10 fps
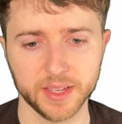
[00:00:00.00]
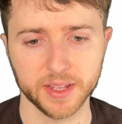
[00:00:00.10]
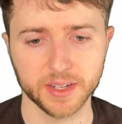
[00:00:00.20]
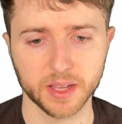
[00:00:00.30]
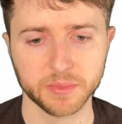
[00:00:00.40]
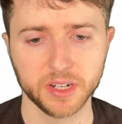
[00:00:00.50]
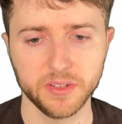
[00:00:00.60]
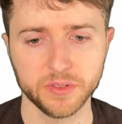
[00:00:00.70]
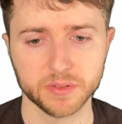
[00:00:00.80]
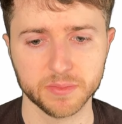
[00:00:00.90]
And then I'm going to
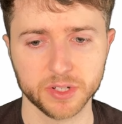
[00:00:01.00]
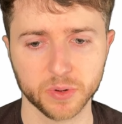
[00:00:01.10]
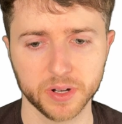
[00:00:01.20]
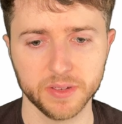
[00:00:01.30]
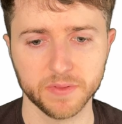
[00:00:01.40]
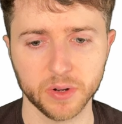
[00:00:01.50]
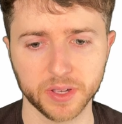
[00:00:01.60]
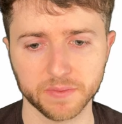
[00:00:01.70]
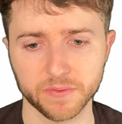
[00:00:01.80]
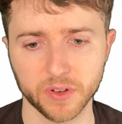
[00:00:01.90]
use majority
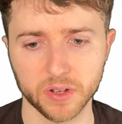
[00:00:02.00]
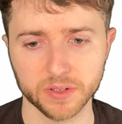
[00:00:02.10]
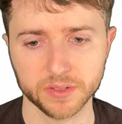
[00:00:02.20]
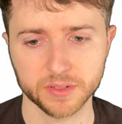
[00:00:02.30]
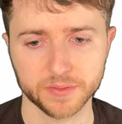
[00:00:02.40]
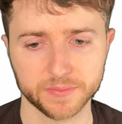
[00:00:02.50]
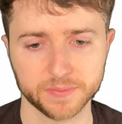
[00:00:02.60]
voting false.